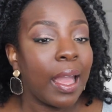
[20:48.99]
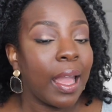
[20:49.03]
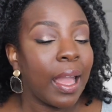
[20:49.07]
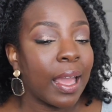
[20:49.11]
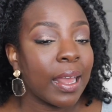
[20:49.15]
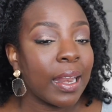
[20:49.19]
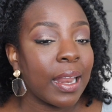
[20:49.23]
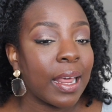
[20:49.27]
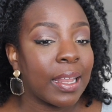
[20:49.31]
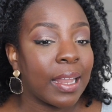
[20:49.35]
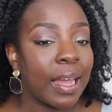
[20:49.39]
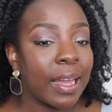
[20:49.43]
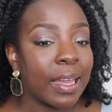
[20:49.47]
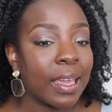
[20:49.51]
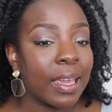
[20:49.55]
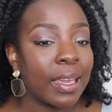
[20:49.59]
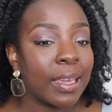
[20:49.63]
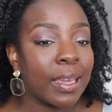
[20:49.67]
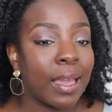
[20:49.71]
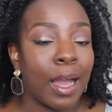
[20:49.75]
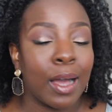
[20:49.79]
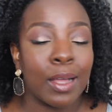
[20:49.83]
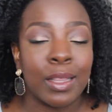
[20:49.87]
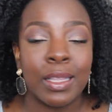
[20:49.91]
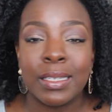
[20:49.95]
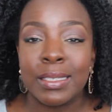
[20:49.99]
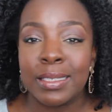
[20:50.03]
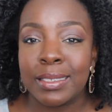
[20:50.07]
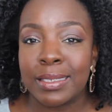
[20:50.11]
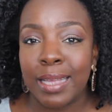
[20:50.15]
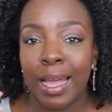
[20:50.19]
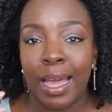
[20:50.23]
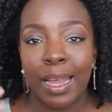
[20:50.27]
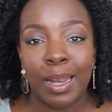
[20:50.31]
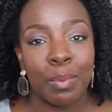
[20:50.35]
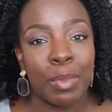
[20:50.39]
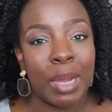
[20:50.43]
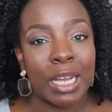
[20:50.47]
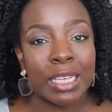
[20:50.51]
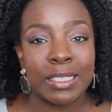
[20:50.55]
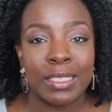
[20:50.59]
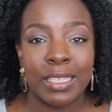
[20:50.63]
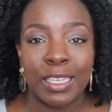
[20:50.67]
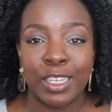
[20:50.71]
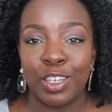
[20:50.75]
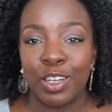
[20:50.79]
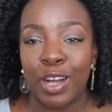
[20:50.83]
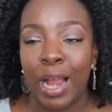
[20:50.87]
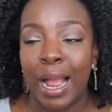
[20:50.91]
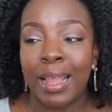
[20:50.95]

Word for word: And I like it, y'all. This is kind of my signature.